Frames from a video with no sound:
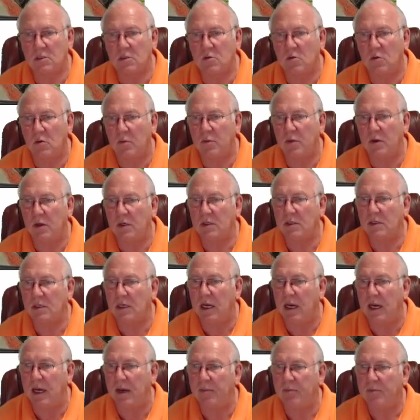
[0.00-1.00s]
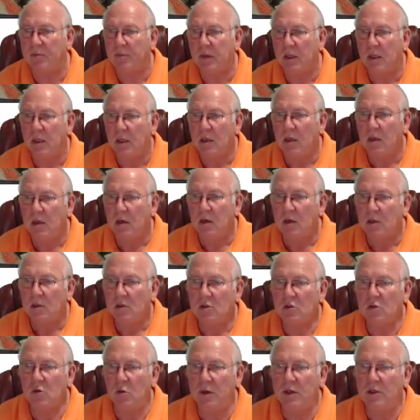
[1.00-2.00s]
Let's go up on top.
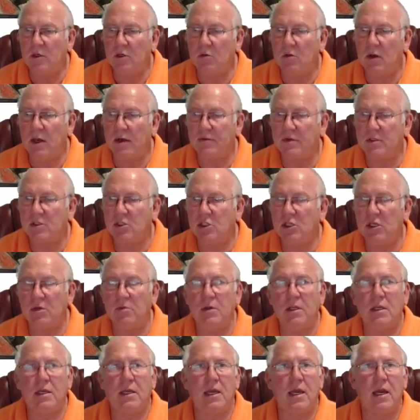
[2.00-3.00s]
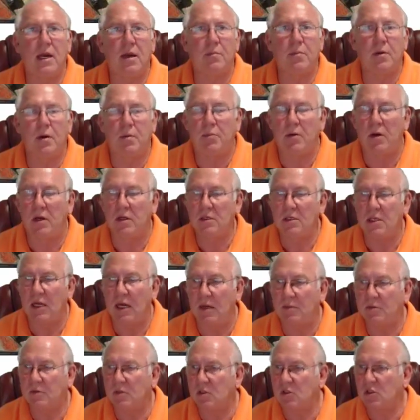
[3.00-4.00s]
So we do have a chimney cap up
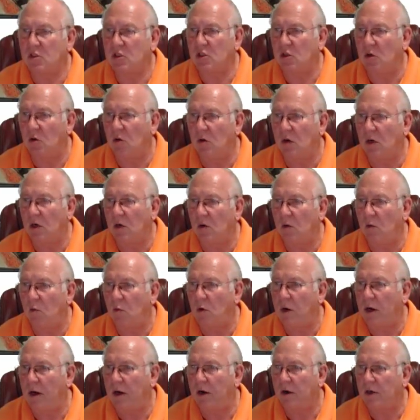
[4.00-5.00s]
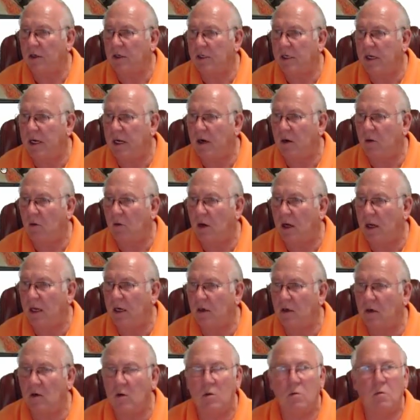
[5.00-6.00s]
on top, showing a little wear and tear,
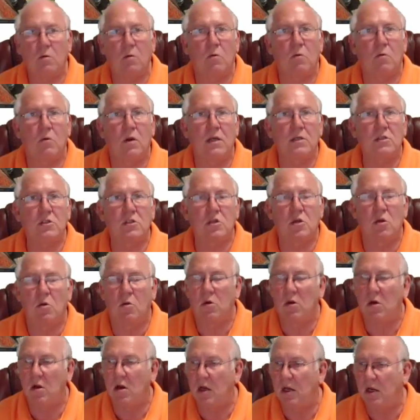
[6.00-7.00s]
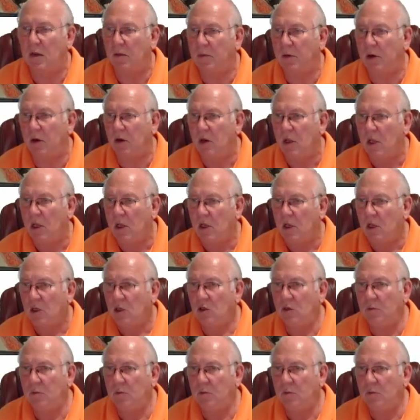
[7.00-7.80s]
right? A little rust going on up here.